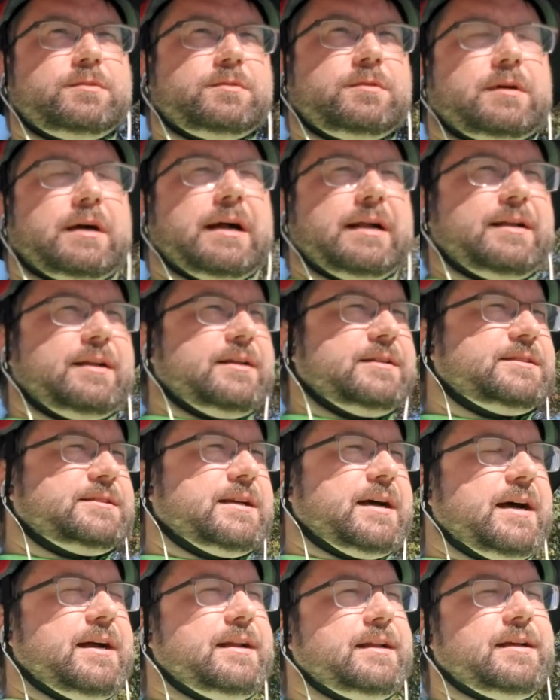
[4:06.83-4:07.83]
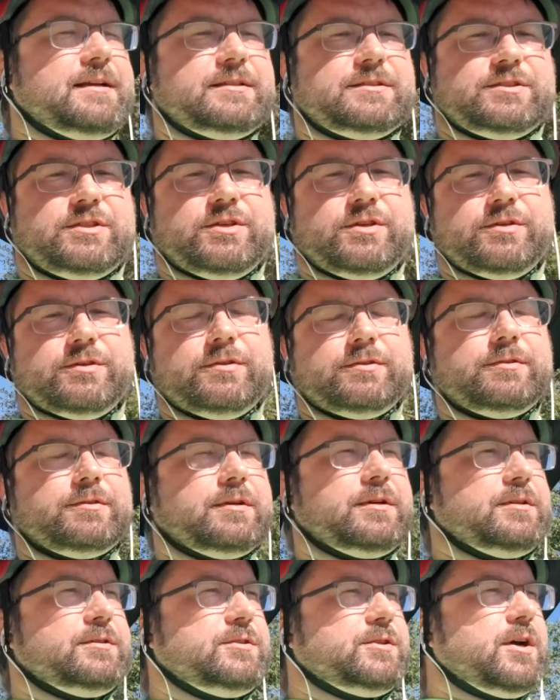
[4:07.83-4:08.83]
I decided to
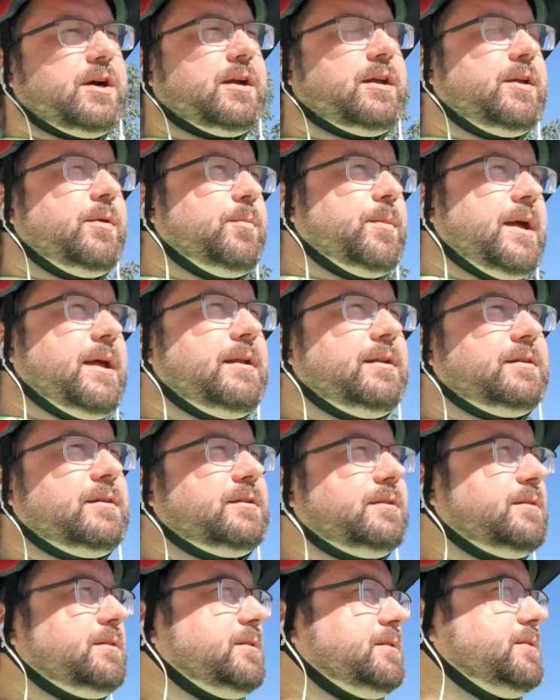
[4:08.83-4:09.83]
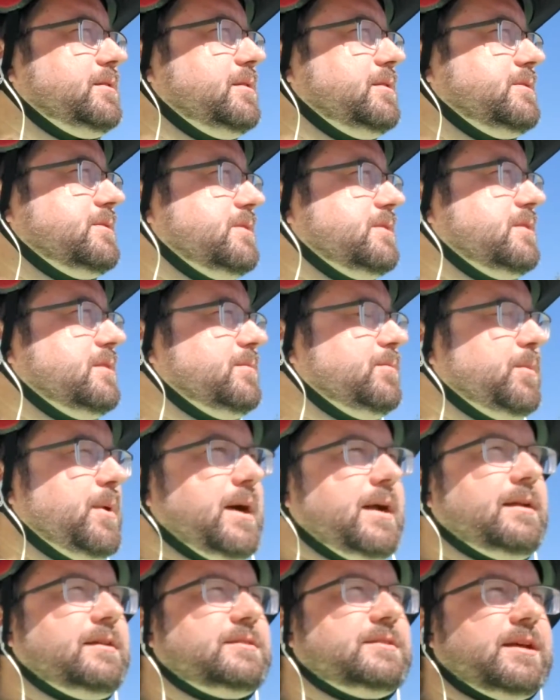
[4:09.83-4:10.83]
document
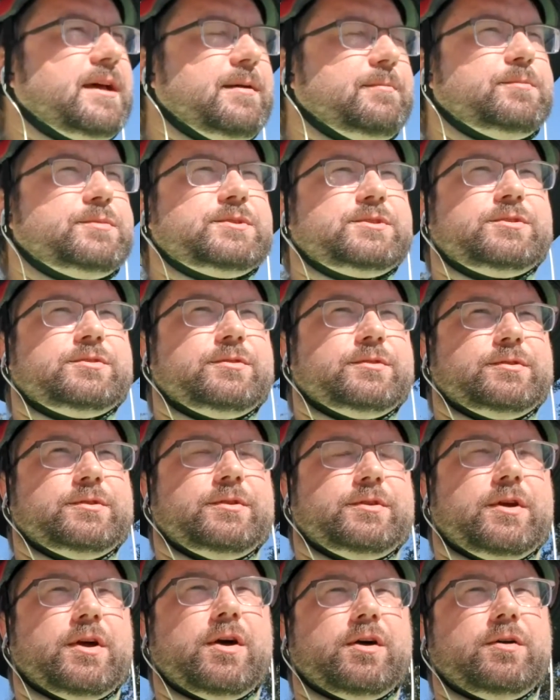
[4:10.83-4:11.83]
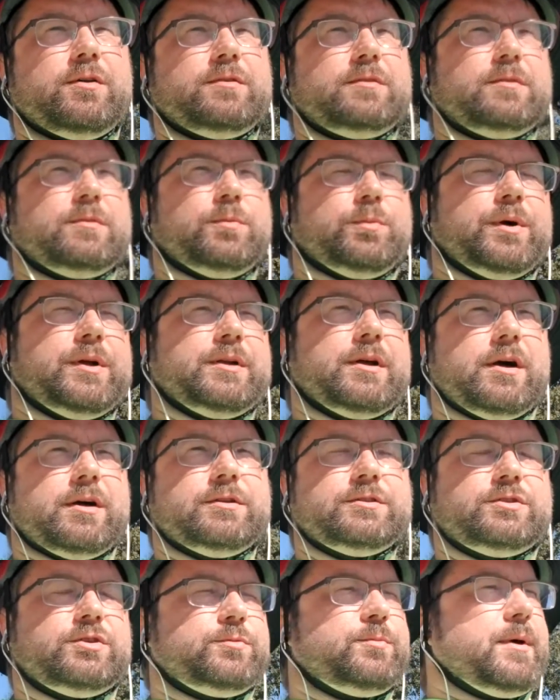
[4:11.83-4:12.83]
my attempt to go
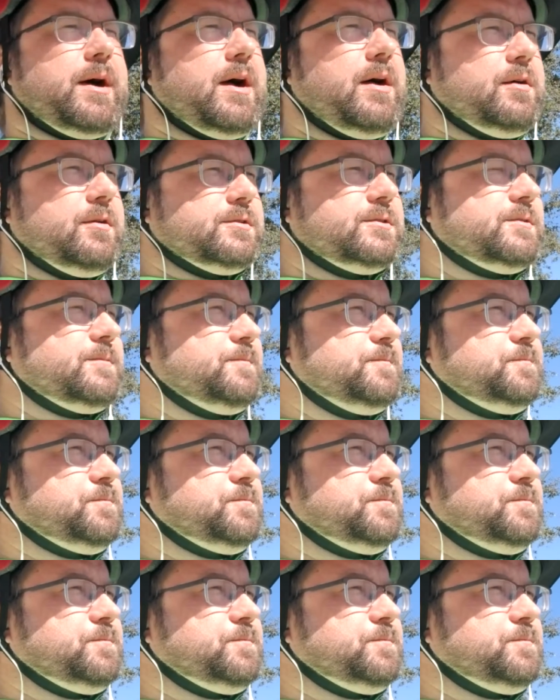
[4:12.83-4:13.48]
100 miles